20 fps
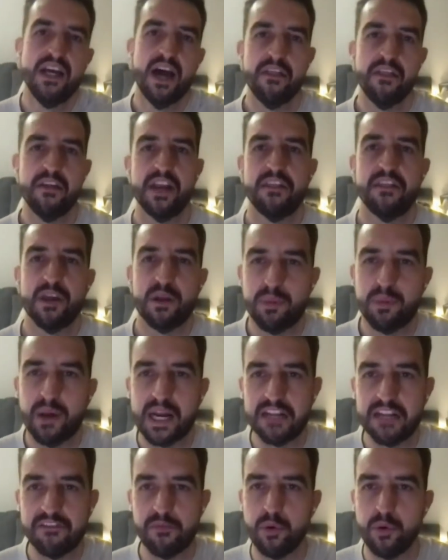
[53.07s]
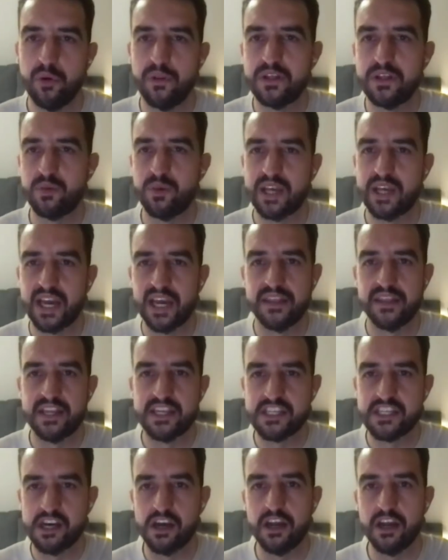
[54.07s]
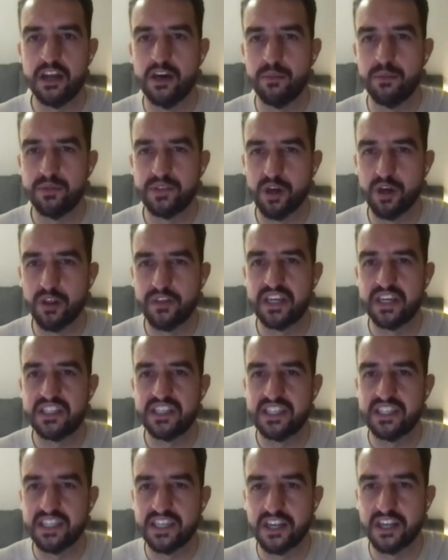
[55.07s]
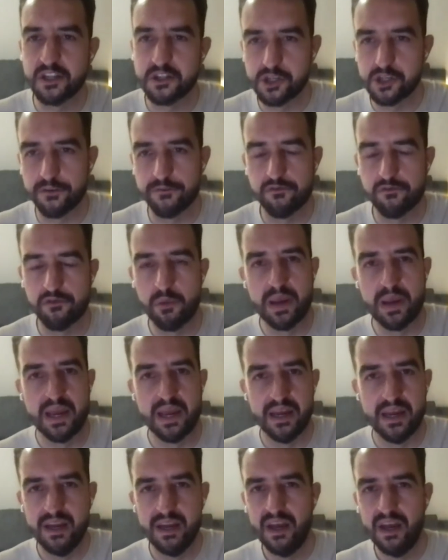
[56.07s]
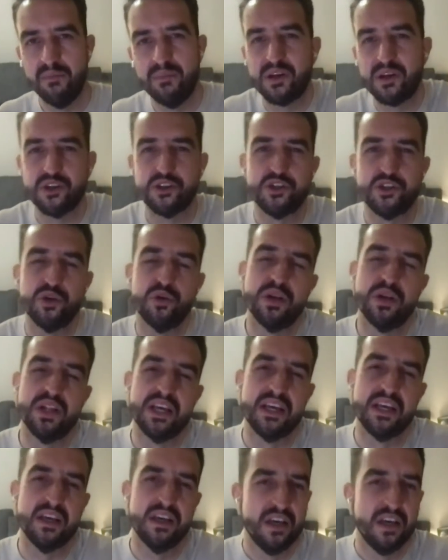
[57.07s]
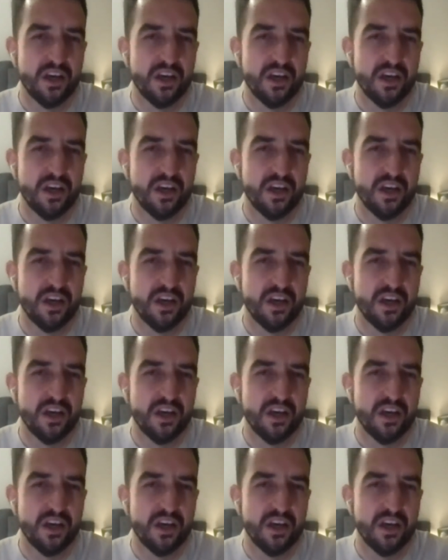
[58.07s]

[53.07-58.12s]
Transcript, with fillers: And then if they'd played Liverpool this weekend, they'd tighten up. So I think City are going to suffer a bit because surely